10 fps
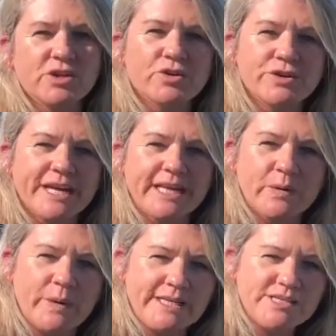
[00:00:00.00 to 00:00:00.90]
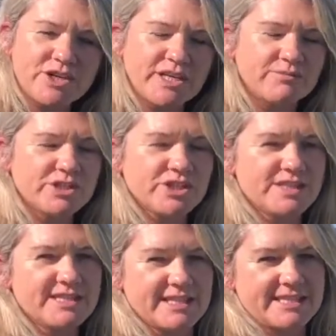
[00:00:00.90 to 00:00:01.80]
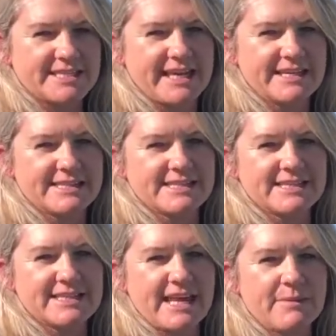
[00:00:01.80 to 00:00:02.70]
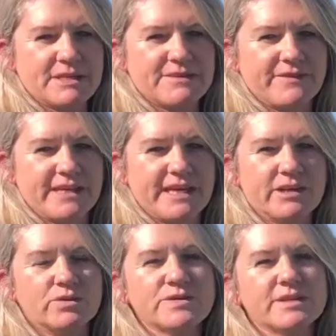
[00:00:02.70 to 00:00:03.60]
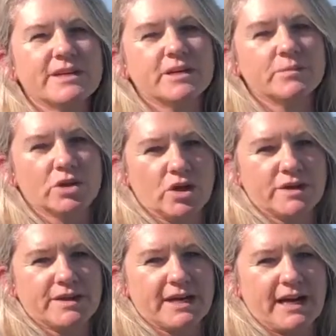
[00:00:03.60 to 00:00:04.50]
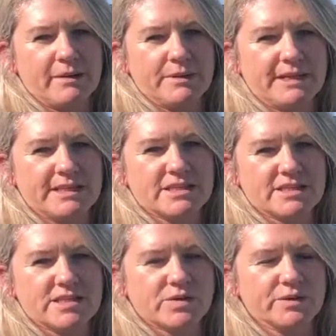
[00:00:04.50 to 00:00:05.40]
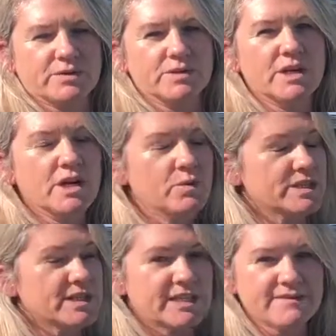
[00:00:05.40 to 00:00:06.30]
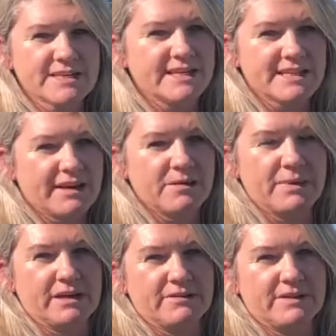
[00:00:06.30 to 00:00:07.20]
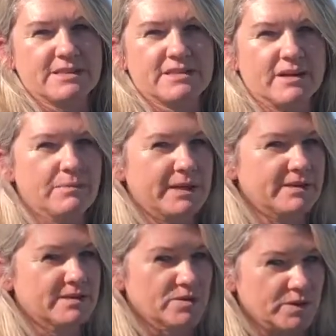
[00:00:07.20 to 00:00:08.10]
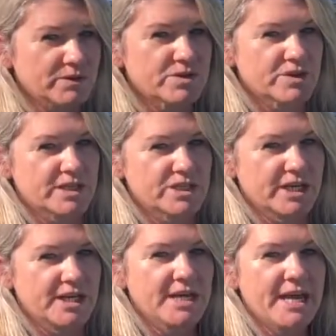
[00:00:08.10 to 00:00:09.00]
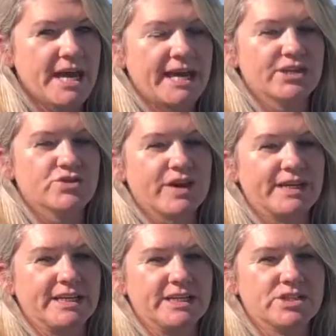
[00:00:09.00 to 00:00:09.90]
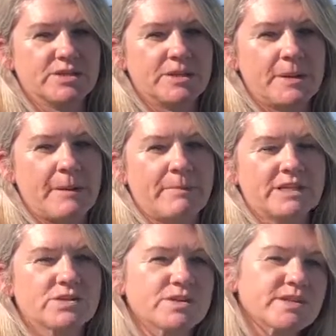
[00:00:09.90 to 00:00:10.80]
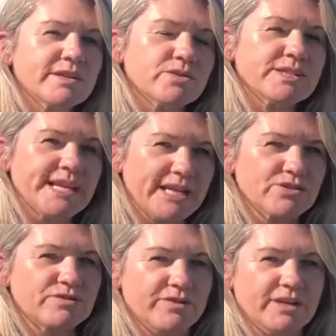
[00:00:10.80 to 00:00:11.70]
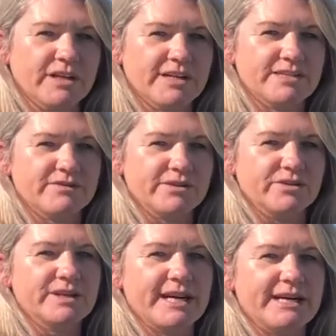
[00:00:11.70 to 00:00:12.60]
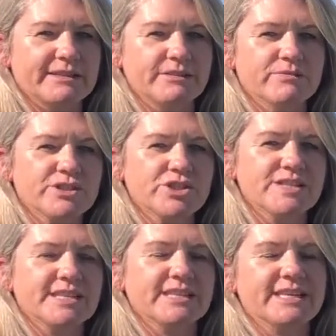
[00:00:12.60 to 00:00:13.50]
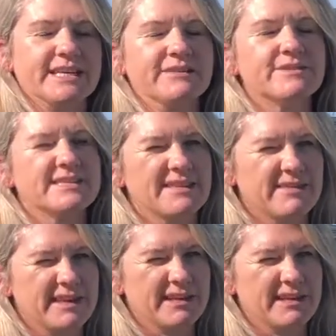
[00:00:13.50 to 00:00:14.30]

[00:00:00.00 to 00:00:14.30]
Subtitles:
your organic waste, you can reduce these gases into the atmosphere and also help lock the carbon into the soil, which gives us other benefits like better soil structure and drainage. But it's also a good natural fertiliser for your garden, reducing the need for synthetic